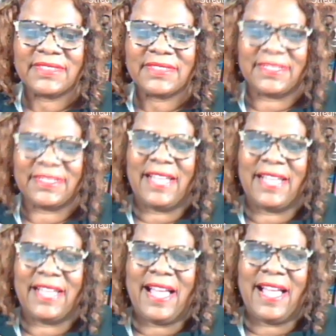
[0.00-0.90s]

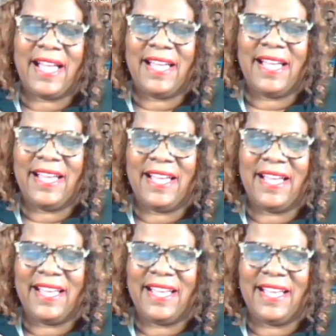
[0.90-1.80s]

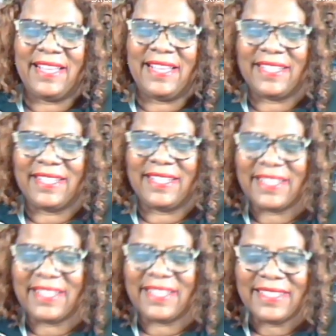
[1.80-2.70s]

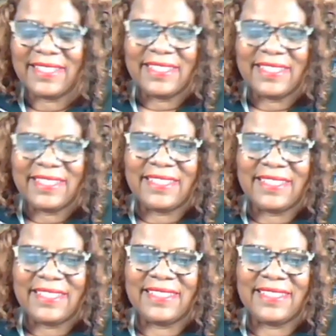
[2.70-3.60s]

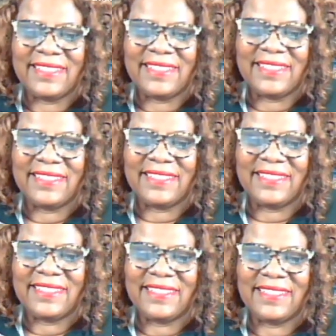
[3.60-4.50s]

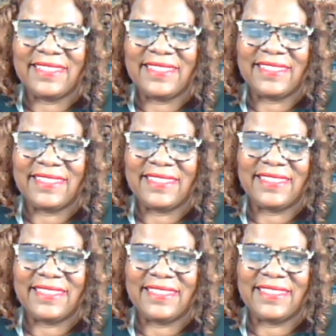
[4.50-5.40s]

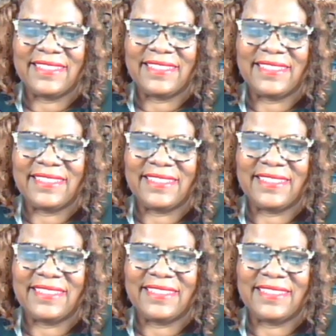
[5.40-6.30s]

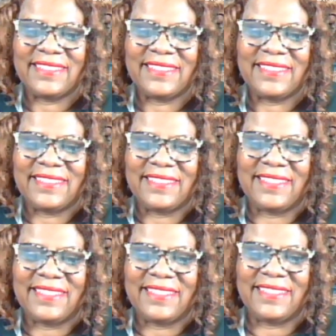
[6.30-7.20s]

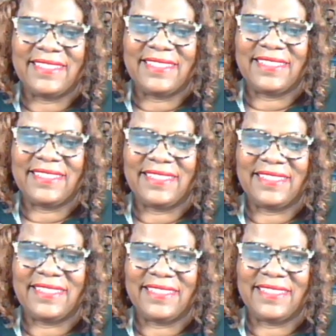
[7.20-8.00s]
[no speech]